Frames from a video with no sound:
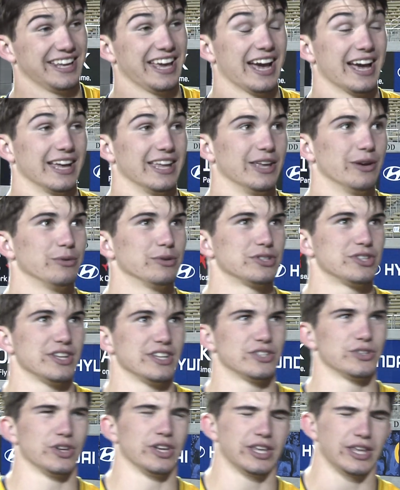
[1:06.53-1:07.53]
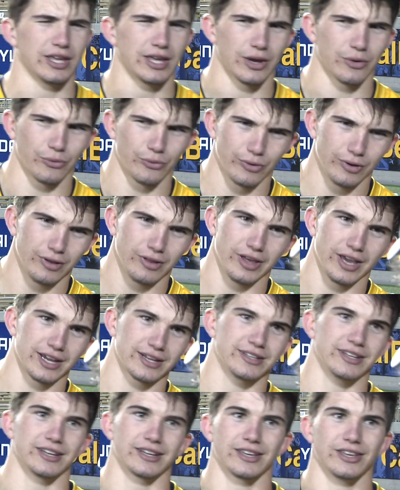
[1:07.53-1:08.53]
Yeah, it could get real
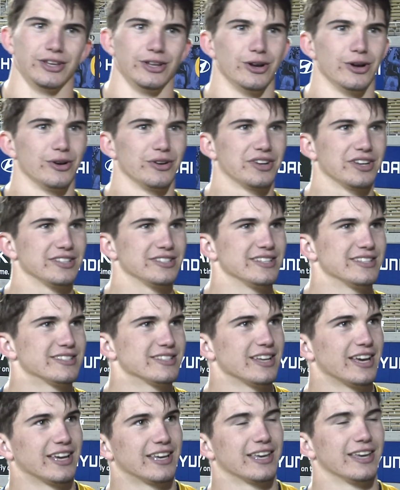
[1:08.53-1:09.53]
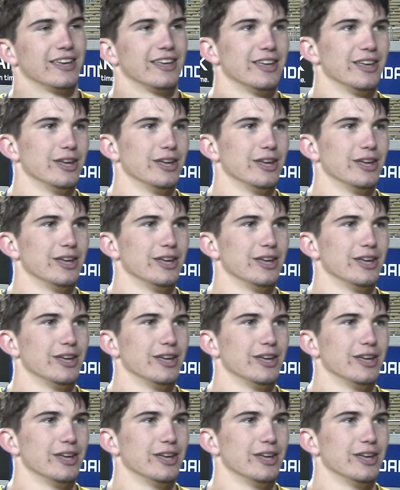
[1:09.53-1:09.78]
hectic, you know, because it's like.